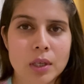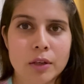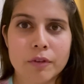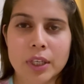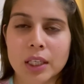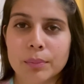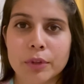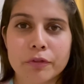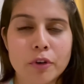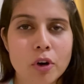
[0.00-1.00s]
filling up
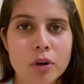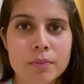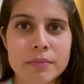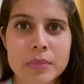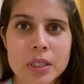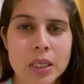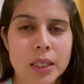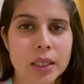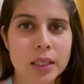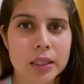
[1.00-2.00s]
the forms
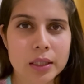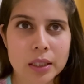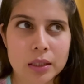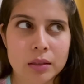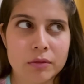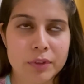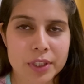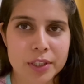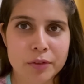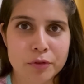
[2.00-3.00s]
and then
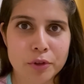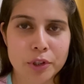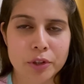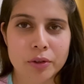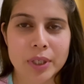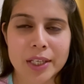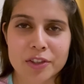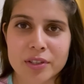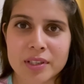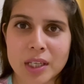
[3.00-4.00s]
waiting for your
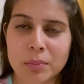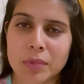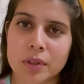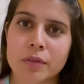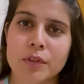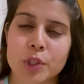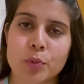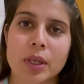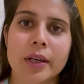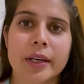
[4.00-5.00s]
NHS number, which
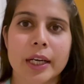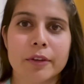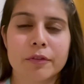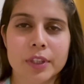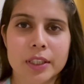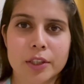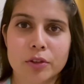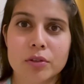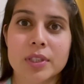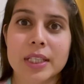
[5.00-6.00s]
will arrive
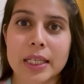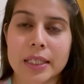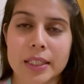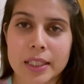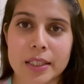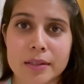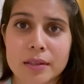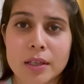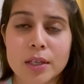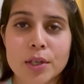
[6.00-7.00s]
within 10 days.
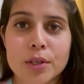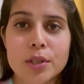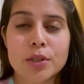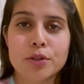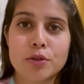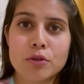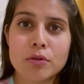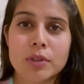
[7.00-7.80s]
So